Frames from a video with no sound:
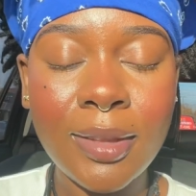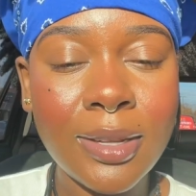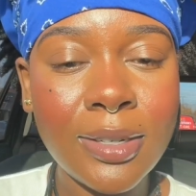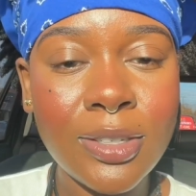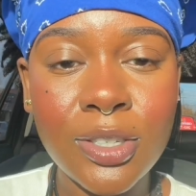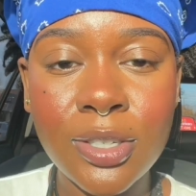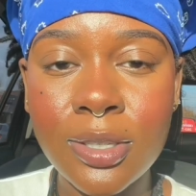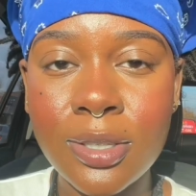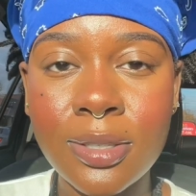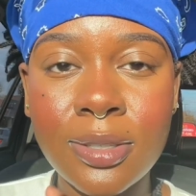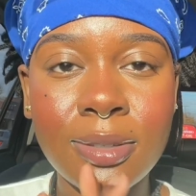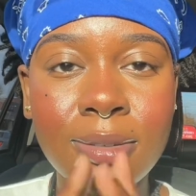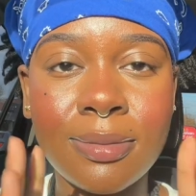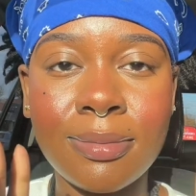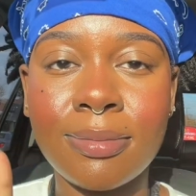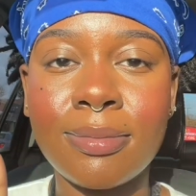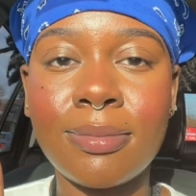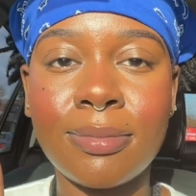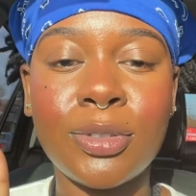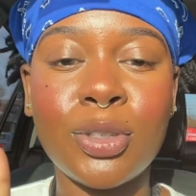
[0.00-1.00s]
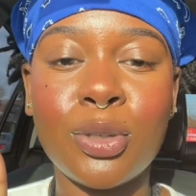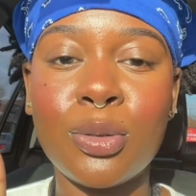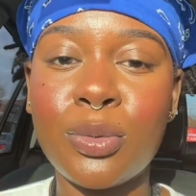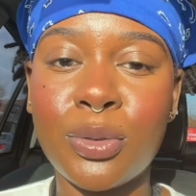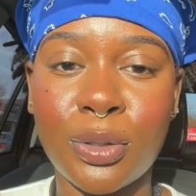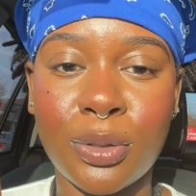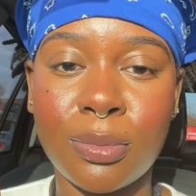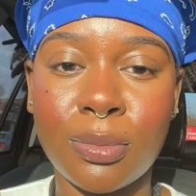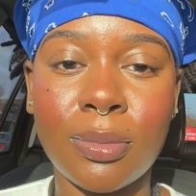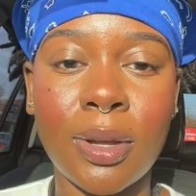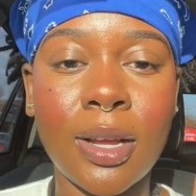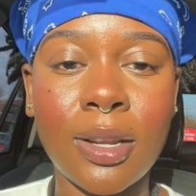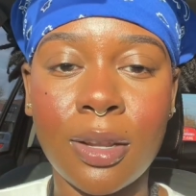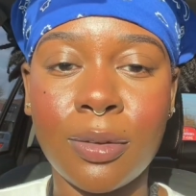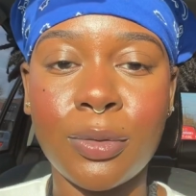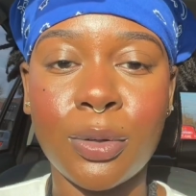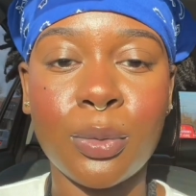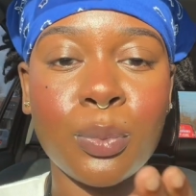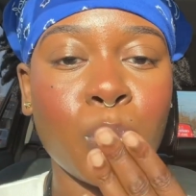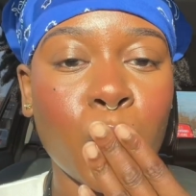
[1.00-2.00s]
Just choose you. I
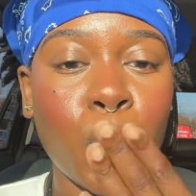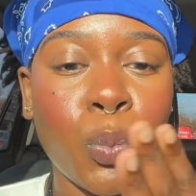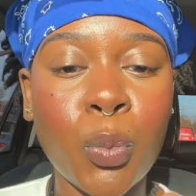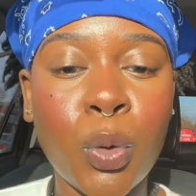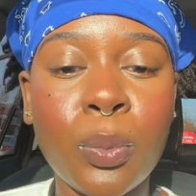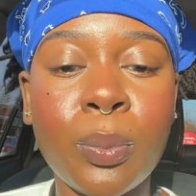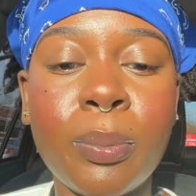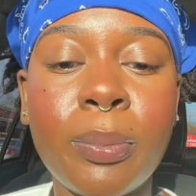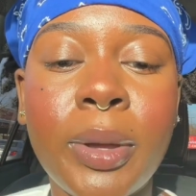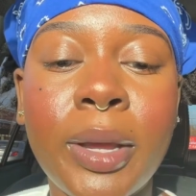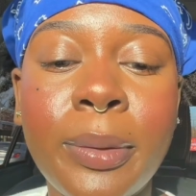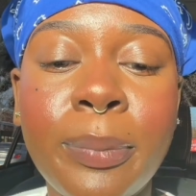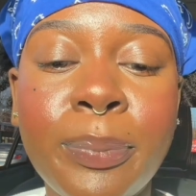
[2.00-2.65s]
love you. Bye.